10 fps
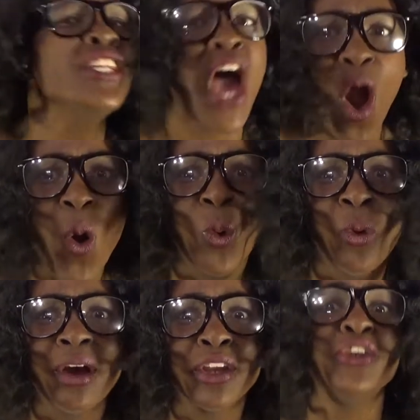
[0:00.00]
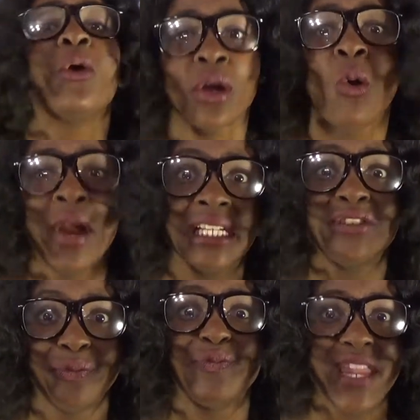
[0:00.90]
No, you're going
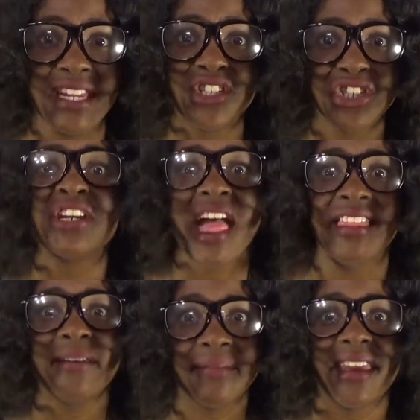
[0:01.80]
to finish telling